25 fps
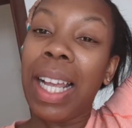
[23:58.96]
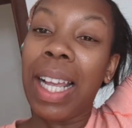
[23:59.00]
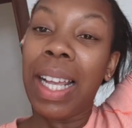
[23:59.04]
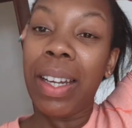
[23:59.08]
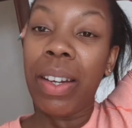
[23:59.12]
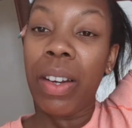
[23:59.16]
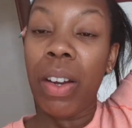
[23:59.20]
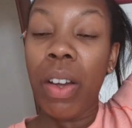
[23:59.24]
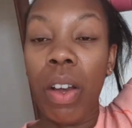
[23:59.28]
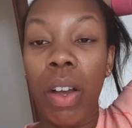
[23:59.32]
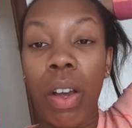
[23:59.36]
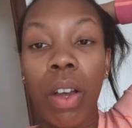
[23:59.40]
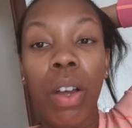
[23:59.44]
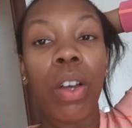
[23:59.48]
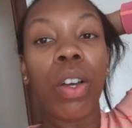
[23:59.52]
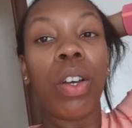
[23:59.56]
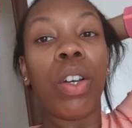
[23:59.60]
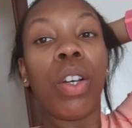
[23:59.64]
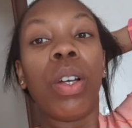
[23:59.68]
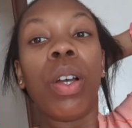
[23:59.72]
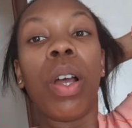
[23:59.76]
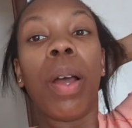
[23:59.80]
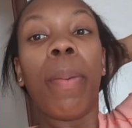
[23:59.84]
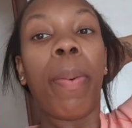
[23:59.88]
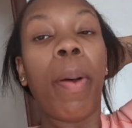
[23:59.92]
in
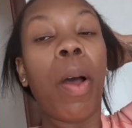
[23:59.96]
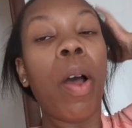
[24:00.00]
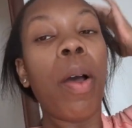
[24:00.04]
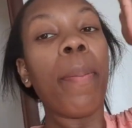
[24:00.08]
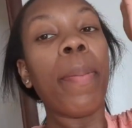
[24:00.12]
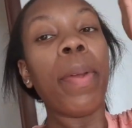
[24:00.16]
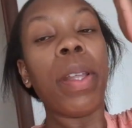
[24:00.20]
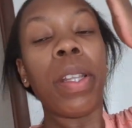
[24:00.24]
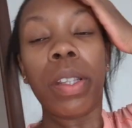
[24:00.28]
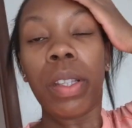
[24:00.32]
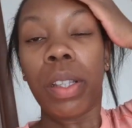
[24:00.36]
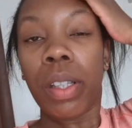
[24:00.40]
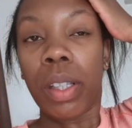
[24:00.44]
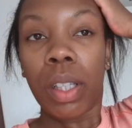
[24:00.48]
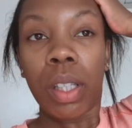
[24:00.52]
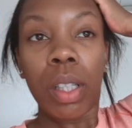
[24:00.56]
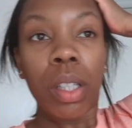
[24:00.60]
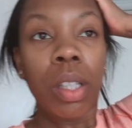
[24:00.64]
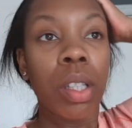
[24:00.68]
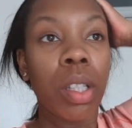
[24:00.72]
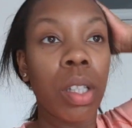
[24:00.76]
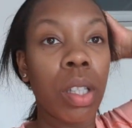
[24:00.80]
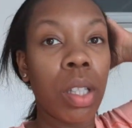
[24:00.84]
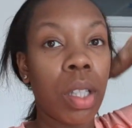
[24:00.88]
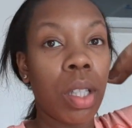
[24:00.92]
our apartment,
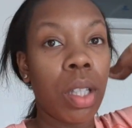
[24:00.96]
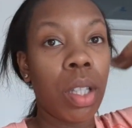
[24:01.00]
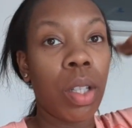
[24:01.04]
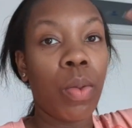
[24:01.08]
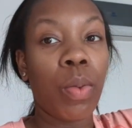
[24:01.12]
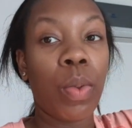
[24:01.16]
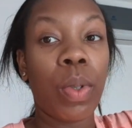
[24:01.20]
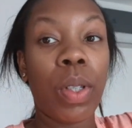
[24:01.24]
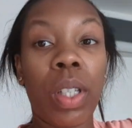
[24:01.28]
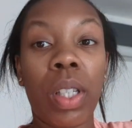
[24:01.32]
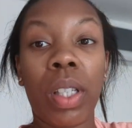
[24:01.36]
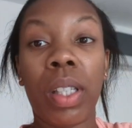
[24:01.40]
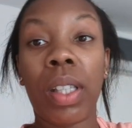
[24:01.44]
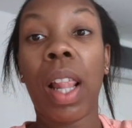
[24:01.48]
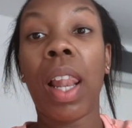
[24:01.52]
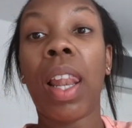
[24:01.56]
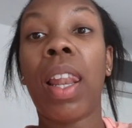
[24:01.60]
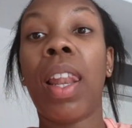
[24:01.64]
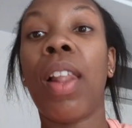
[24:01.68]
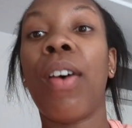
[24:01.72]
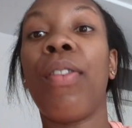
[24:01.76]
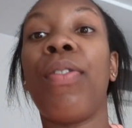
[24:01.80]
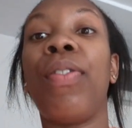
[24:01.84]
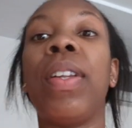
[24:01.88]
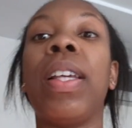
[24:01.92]
which is
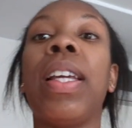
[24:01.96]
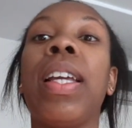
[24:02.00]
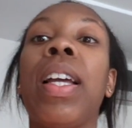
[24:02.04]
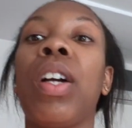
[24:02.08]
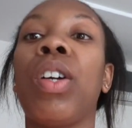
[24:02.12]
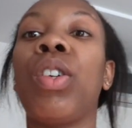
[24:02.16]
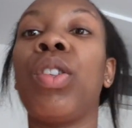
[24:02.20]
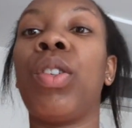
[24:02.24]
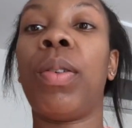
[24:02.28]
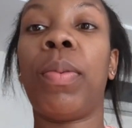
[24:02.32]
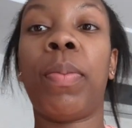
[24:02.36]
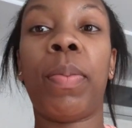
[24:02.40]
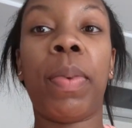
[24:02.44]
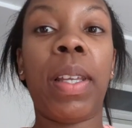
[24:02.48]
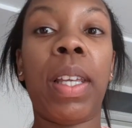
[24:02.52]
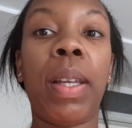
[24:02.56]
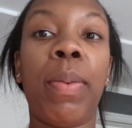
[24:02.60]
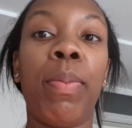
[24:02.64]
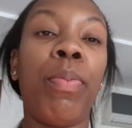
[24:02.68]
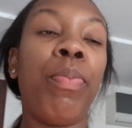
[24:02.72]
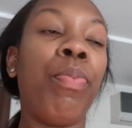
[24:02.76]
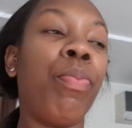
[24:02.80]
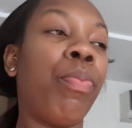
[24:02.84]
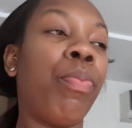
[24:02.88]
lovely. I couldn't be